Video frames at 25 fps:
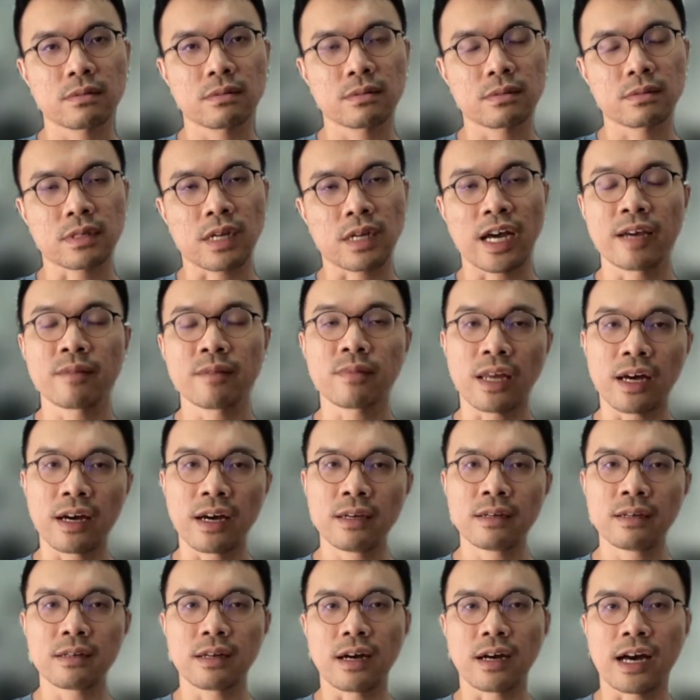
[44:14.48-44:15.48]

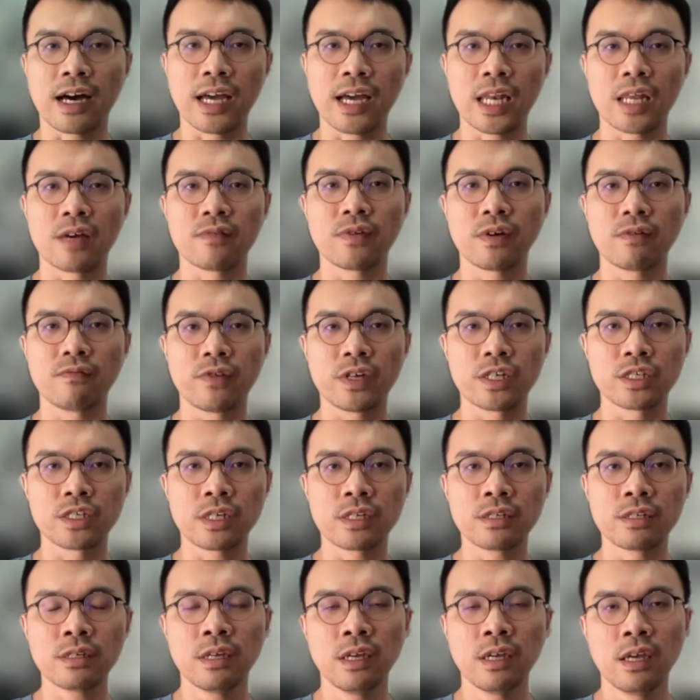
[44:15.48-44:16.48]
timeline, a high level
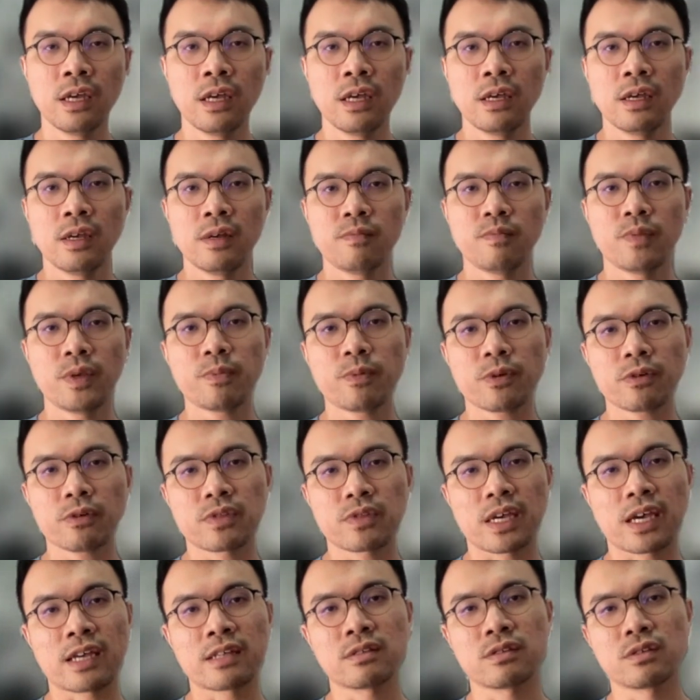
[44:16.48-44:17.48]
vision, people
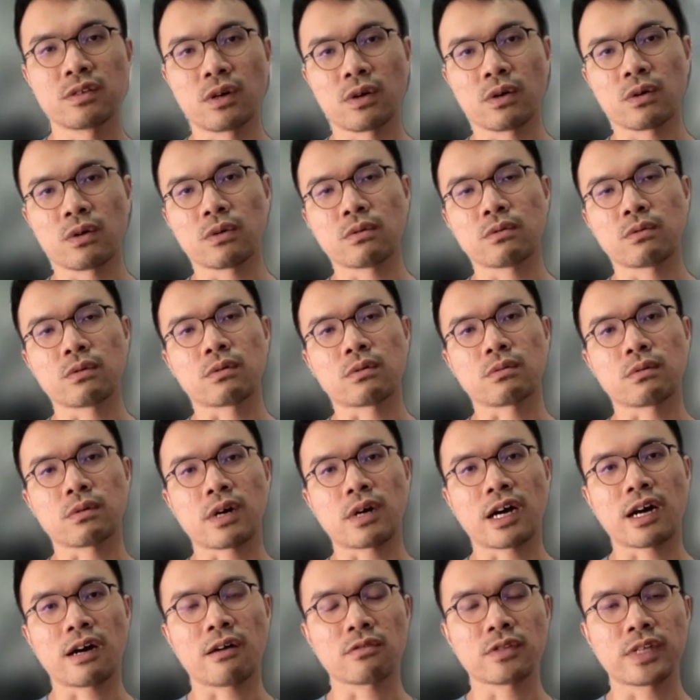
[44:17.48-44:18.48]
then know
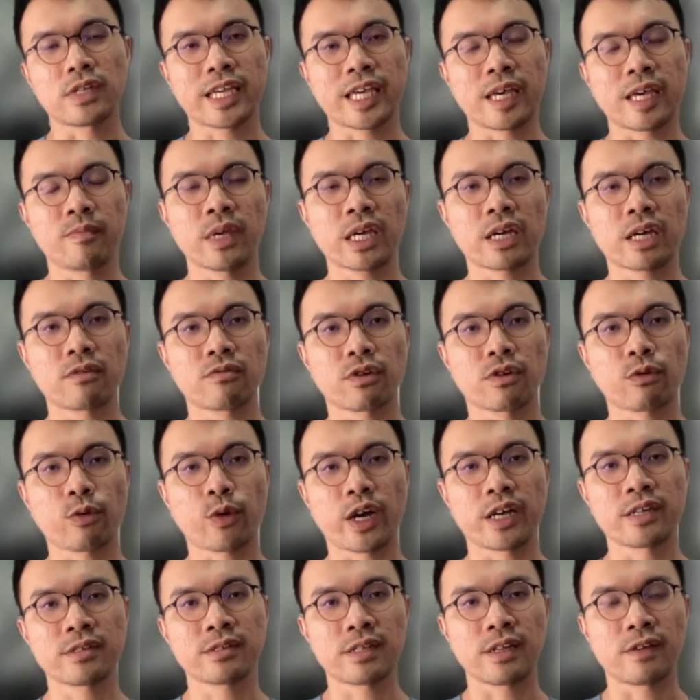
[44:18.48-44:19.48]
how they can make a
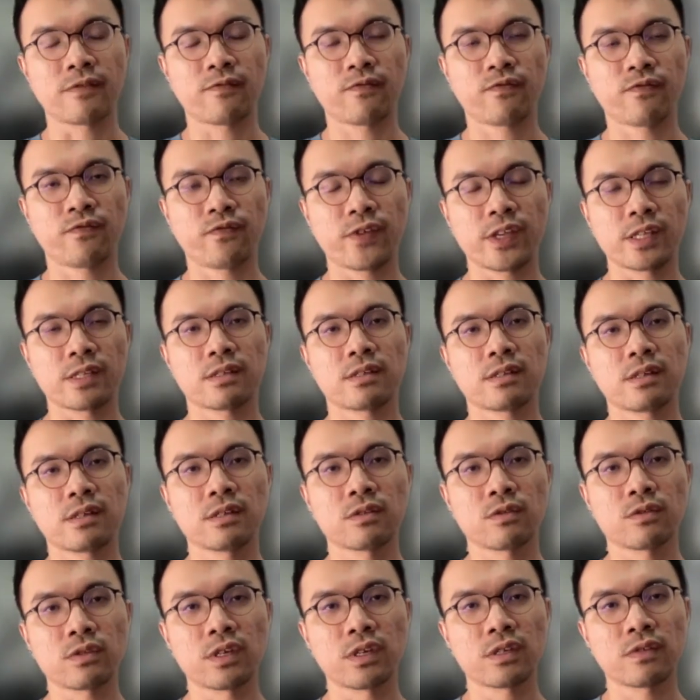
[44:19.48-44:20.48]
request that fits
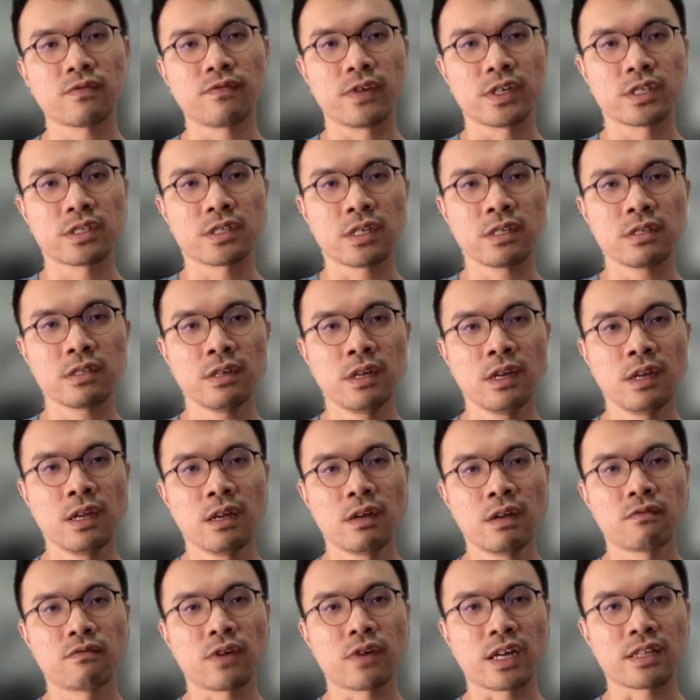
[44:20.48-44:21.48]
into this vision,
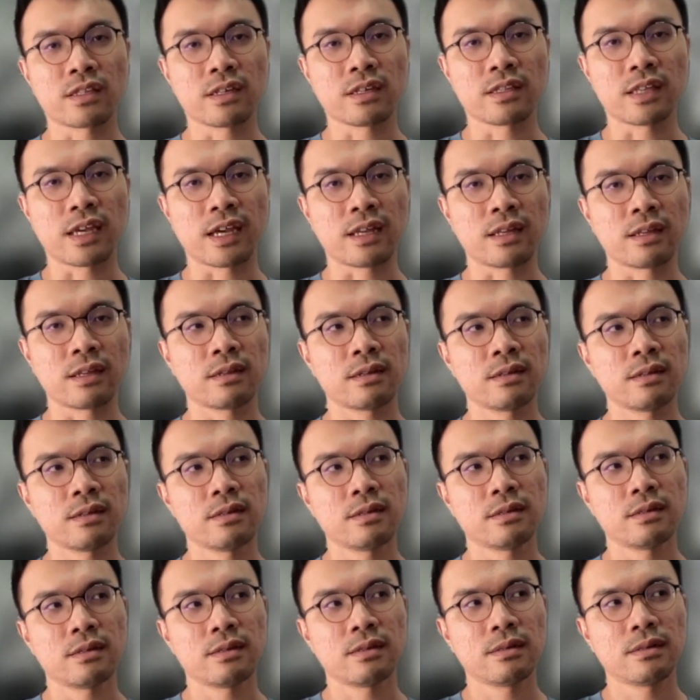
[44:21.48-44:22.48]
rather than
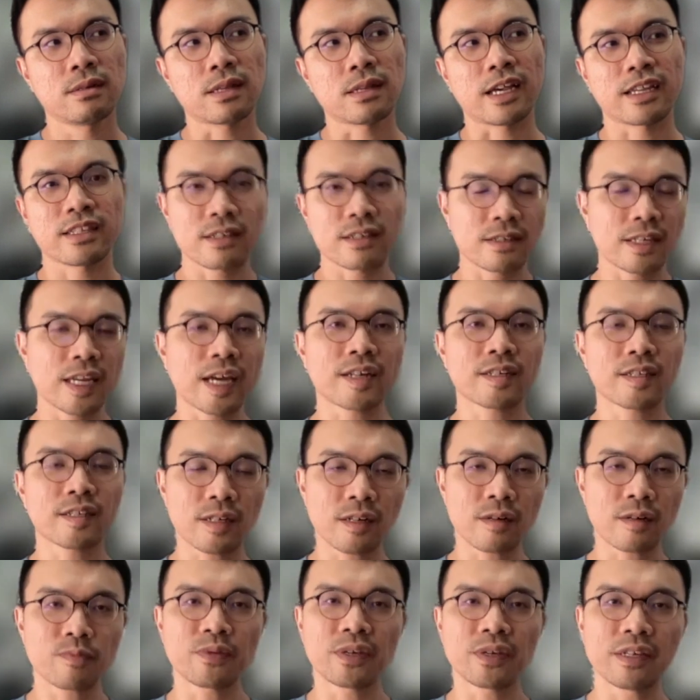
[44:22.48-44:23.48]
like the
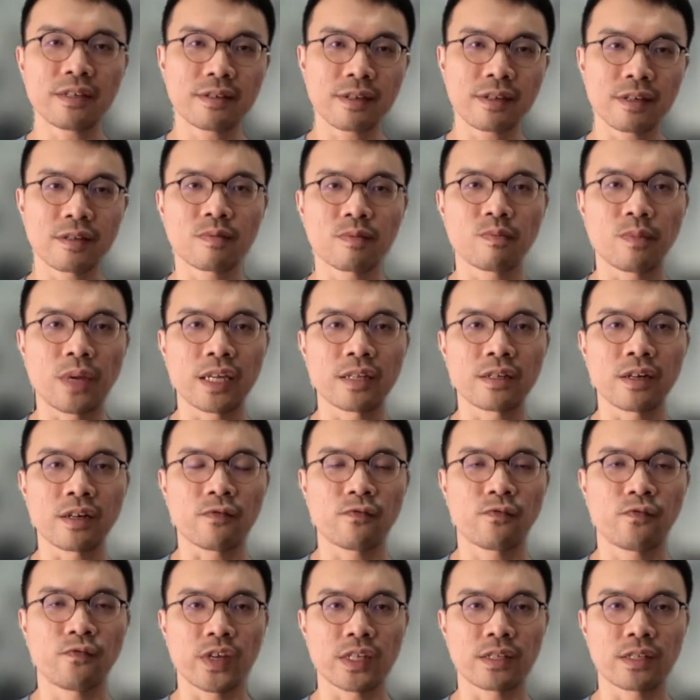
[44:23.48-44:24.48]
tactical pieces may not
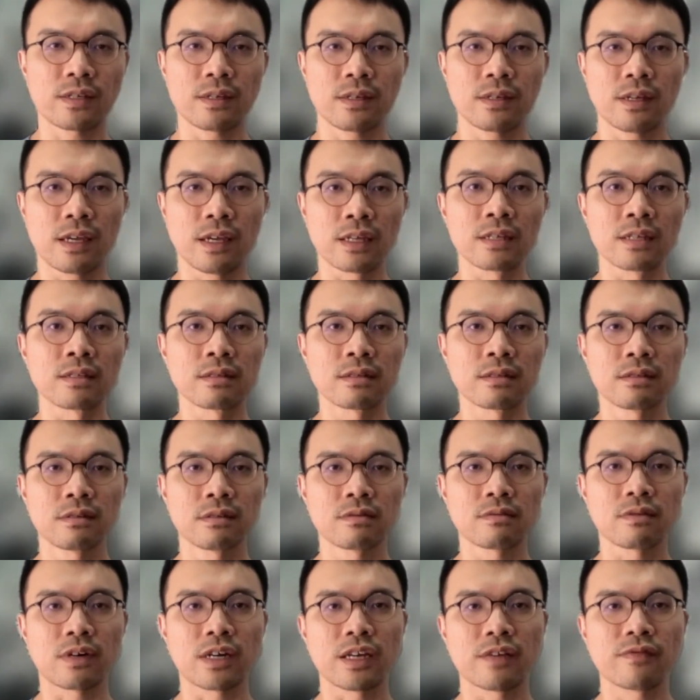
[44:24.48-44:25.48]
fit in,
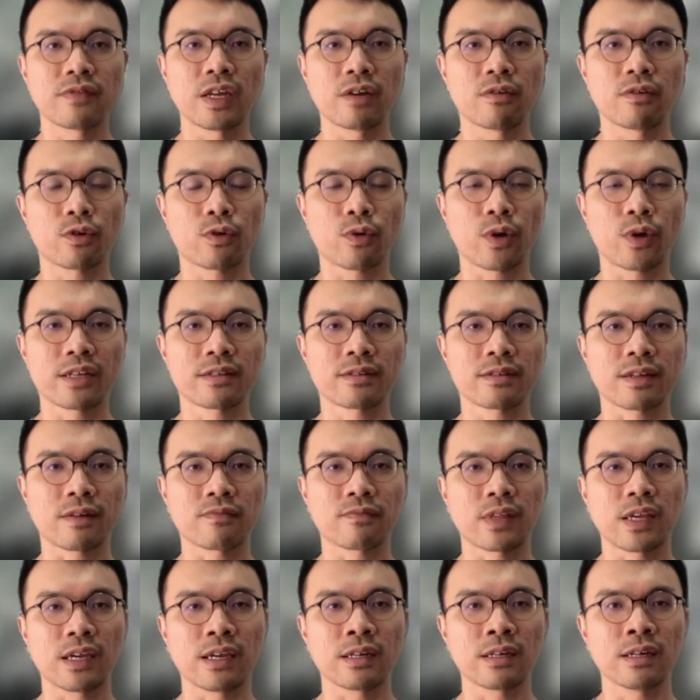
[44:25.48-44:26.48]
right? If they request
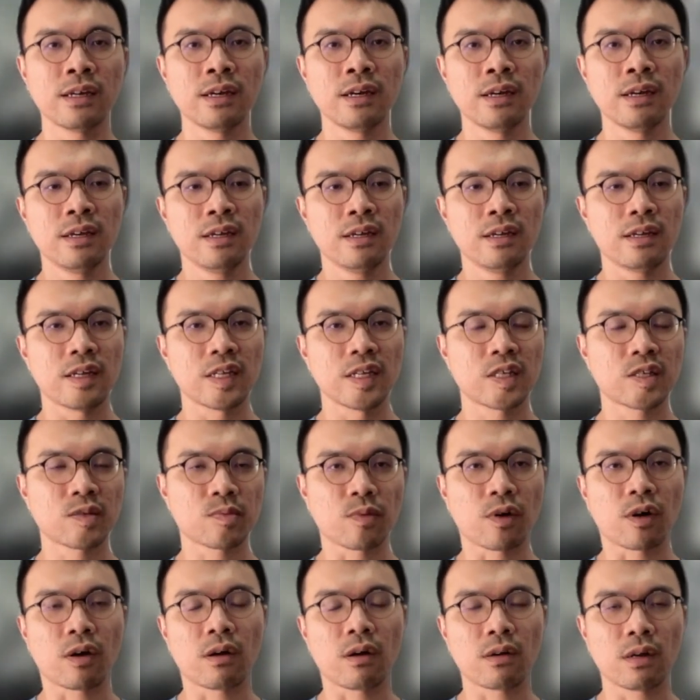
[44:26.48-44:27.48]
something is
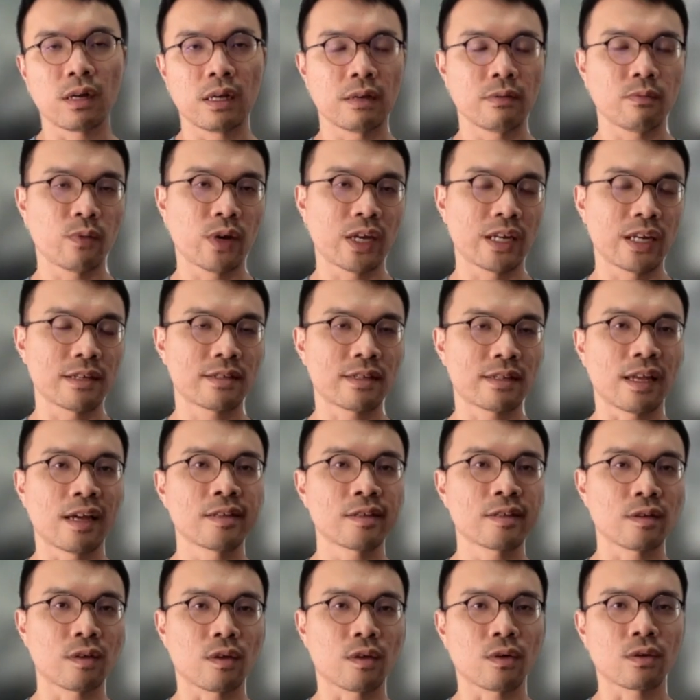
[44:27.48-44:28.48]
small, when it
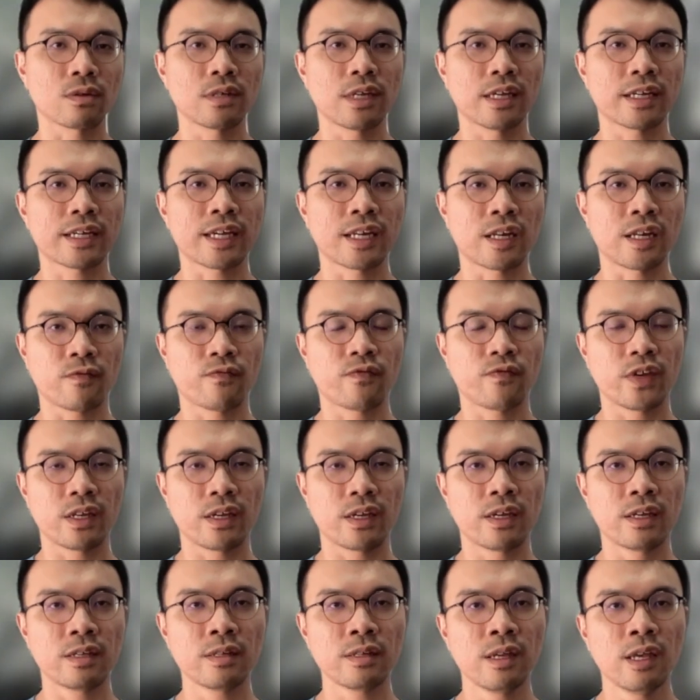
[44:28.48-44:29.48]
stands alone, it cannot fit
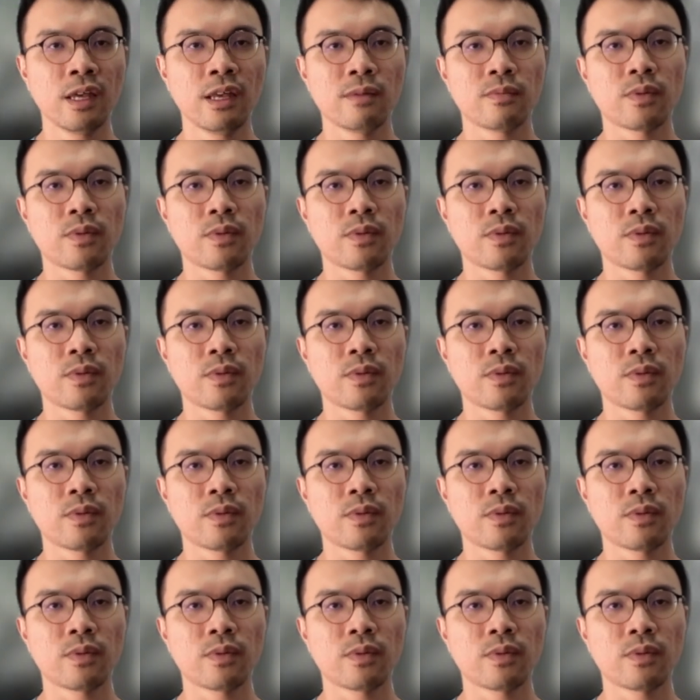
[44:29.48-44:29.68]
in.